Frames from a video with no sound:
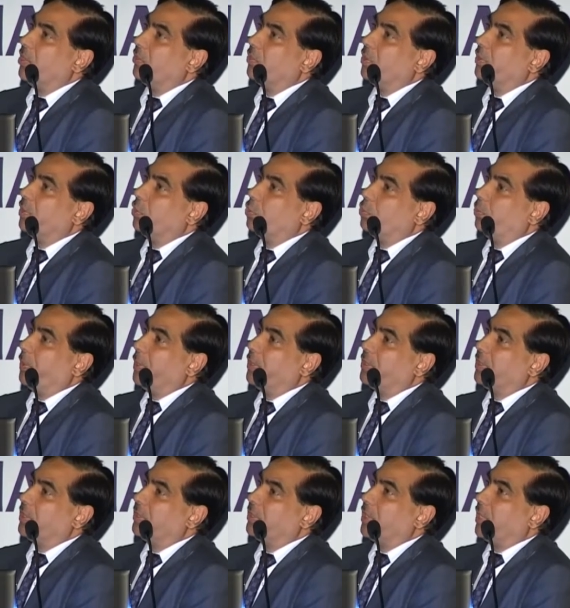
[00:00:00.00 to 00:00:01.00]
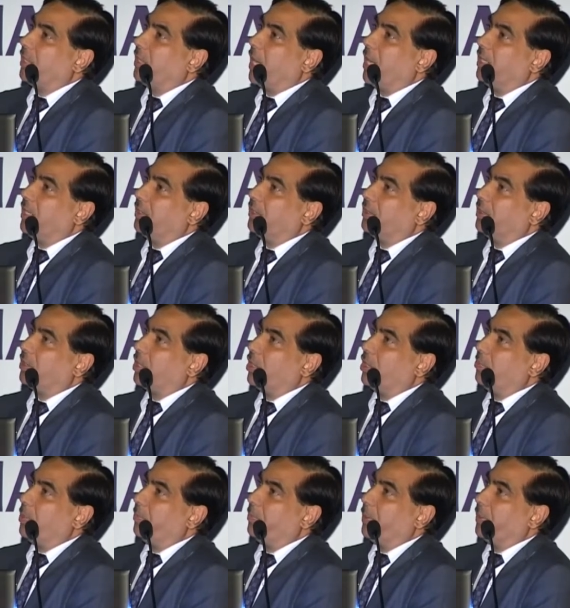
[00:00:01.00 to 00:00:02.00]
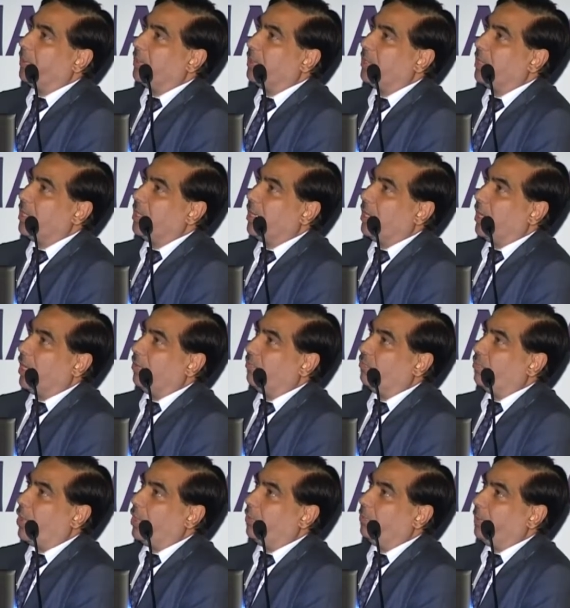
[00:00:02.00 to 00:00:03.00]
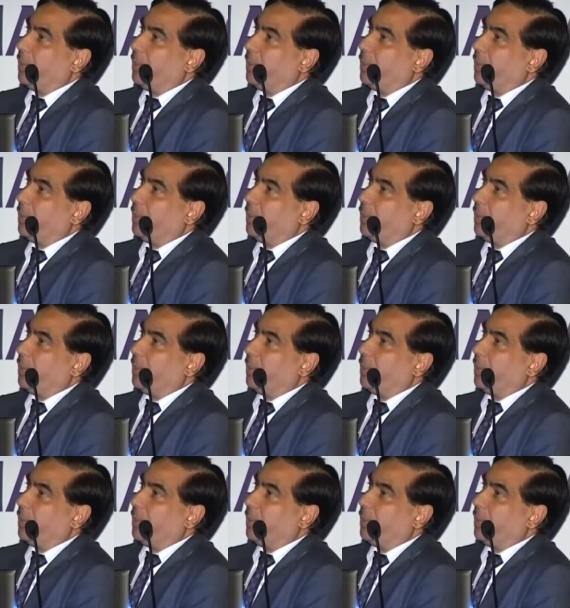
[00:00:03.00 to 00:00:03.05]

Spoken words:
22 patients had dilated cardiomyopathy, and 1